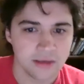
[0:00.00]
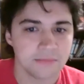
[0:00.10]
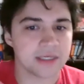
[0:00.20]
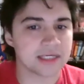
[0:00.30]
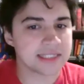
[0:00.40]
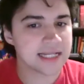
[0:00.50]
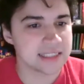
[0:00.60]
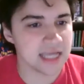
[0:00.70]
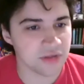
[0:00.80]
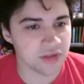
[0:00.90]
because that's
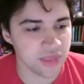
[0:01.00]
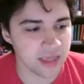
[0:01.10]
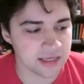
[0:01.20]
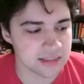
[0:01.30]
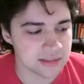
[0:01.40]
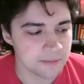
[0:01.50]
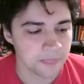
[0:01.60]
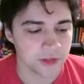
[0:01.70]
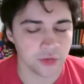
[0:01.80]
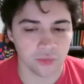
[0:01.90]
the other thing is
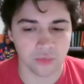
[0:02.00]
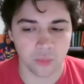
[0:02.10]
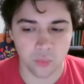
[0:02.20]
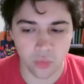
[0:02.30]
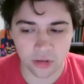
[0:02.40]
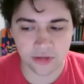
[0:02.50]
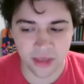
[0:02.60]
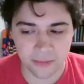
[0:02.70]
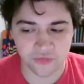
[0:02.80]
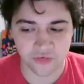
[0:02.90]
you'll reward
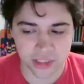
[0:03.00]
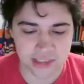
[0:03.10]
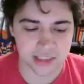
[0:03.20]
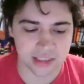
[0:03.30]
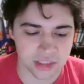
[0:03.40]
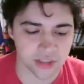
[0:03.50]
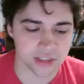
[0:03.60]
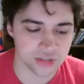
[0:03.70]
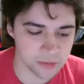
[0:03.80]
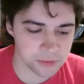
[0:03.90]
them for listening to your
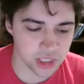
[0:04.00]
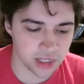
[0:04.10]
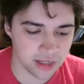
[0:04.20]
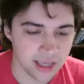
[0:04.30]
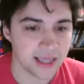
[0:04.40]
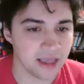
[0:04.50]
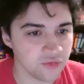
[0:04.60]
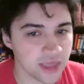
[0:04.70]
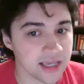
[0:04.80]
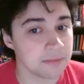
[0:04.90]
description if
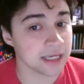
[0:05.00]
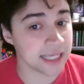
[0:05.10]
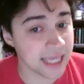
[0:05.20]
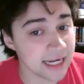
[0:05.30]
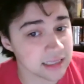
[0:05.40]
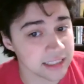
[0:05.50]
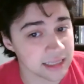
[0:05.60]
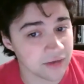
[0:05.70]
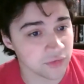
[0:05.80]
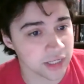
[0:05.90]
they can mechanically
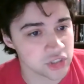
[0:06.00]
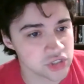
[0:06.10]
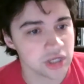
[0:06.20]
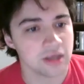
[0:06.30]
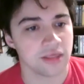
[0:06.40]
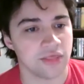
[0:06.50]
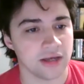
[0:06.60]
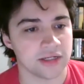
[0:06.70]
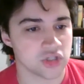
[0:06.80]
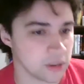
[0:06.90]
leverage the
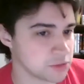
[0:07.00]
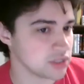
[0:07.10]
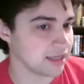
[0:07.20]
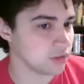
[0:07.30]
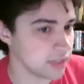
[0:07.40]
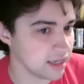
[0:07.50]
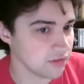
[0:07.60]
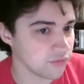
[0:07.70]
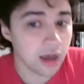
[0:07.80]
description that you give.